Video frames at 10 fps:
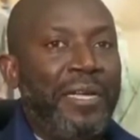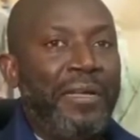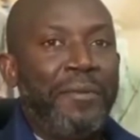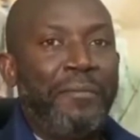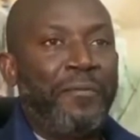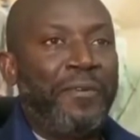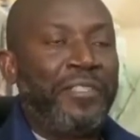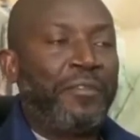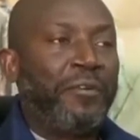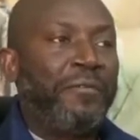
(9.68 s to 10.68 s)
I'm a
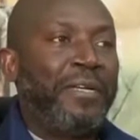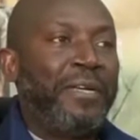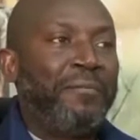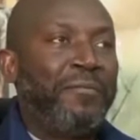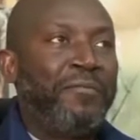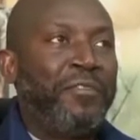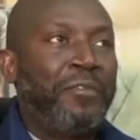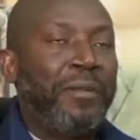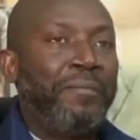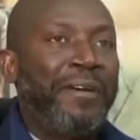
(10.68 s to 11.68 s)
professor of
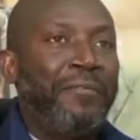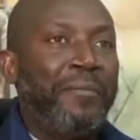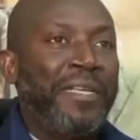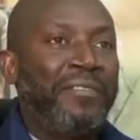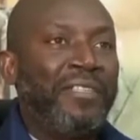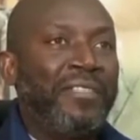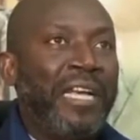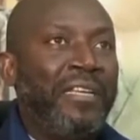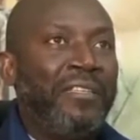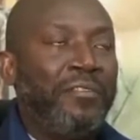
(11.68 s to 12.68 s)
visual and performance
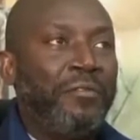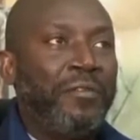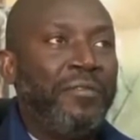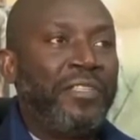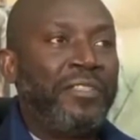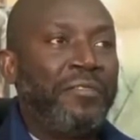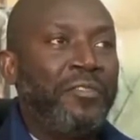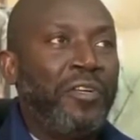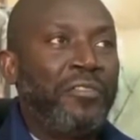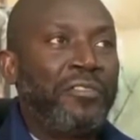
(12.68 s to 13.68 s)
design in the University
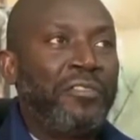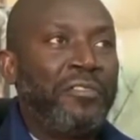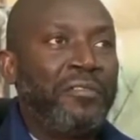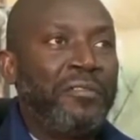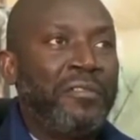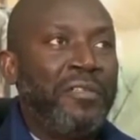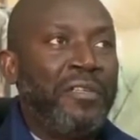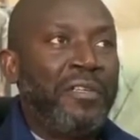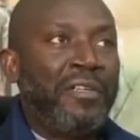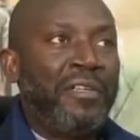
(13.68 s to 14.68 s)
of Jos.
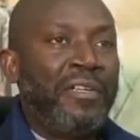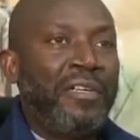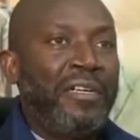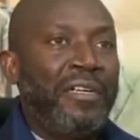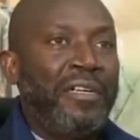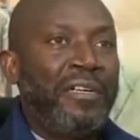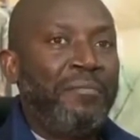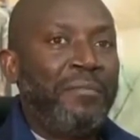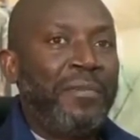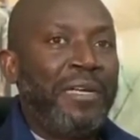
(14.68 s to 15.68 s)

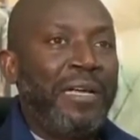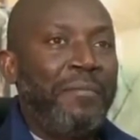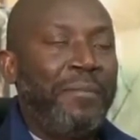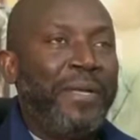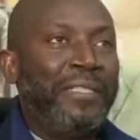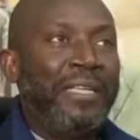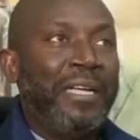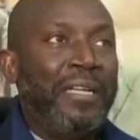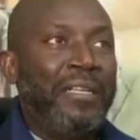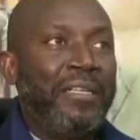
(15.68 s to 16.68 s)
I'm a
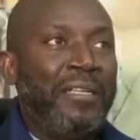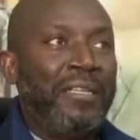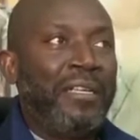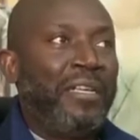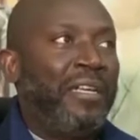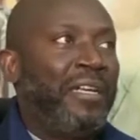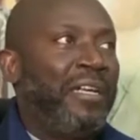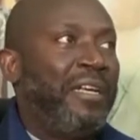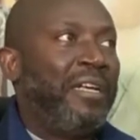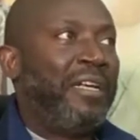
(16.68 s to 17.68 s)
painter,